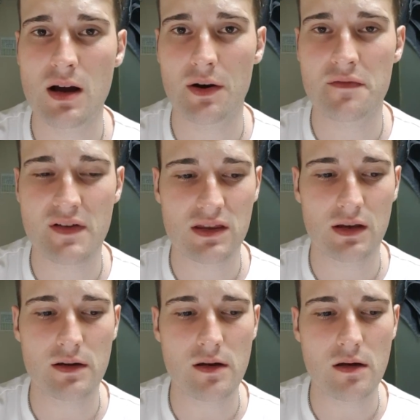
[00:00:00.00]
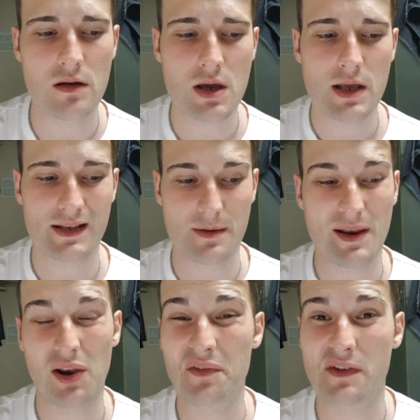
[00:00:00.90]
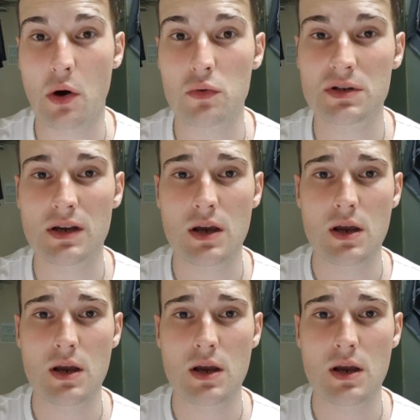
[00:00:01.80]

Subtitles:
I don't think that it's going to be a lot of goals.